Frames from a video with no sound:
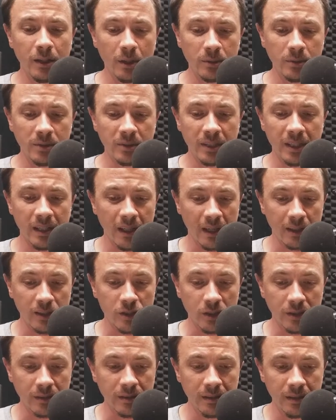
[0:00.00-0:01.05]
close
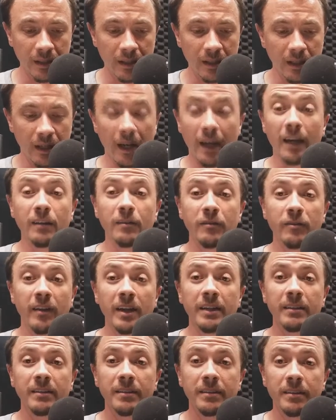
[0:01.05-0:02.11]
connection and
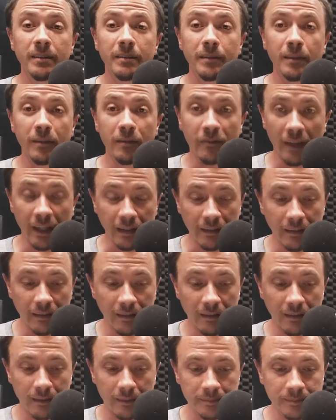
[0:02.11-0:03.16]
face to
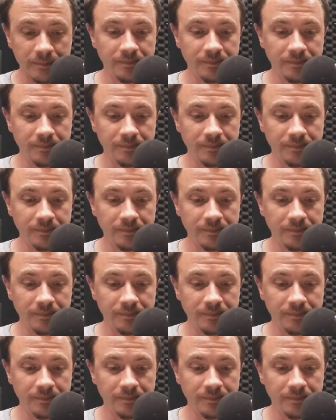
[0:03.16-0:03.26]
face.